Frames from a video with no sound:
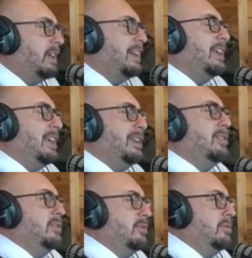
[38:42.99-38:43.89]
getting
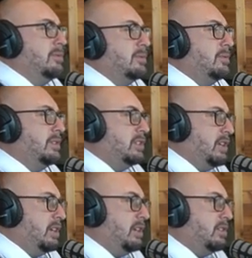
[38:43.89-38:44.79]
into the
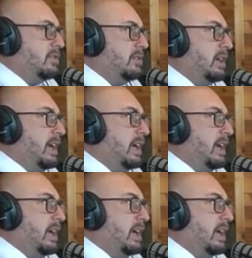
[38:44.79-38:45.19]
shed industry